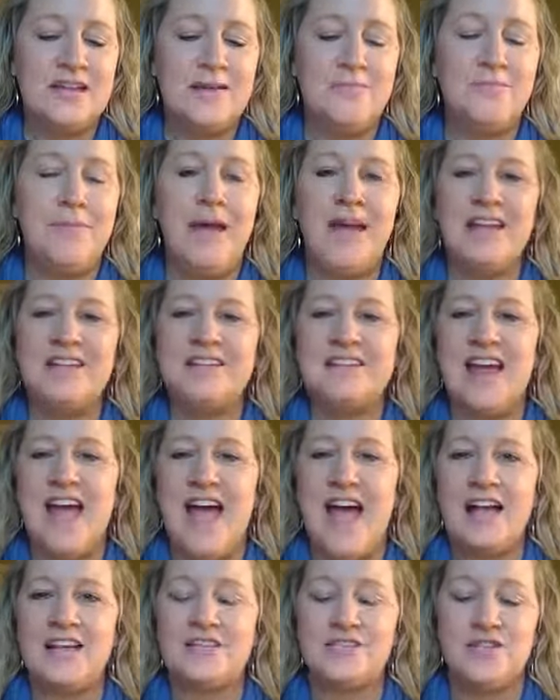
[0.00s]
It begs to
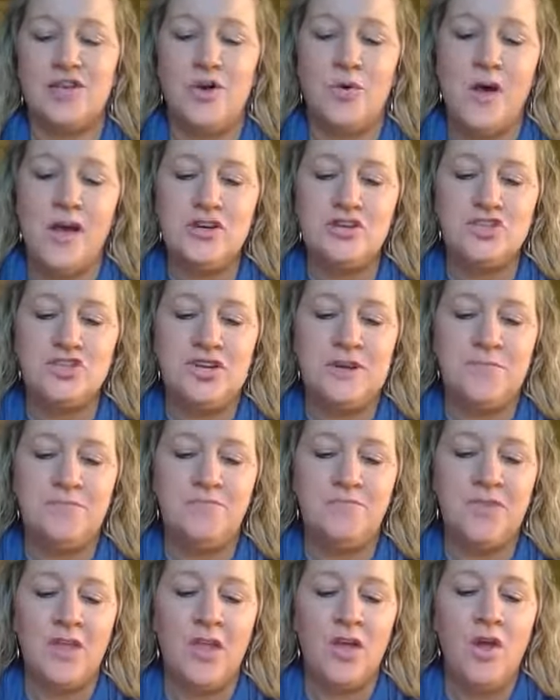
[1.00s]
ask the question,